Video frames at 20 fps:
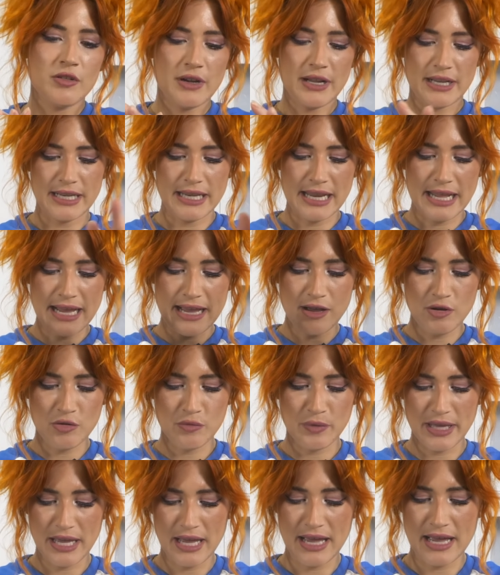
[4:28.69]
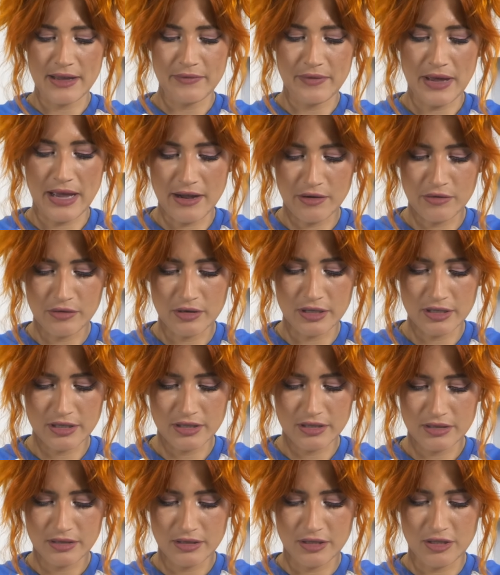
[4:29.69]
right, now we have our
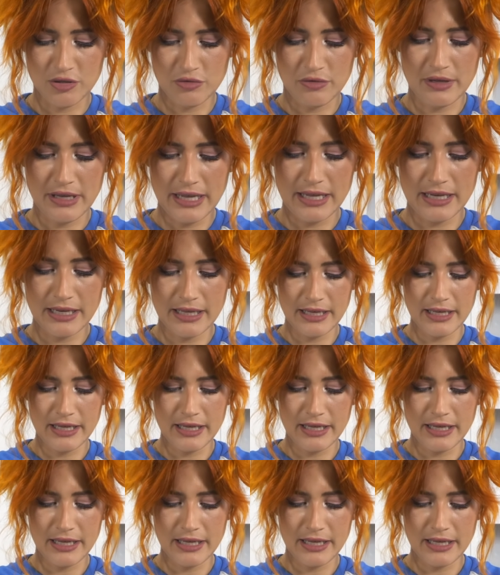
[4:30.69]
zucchini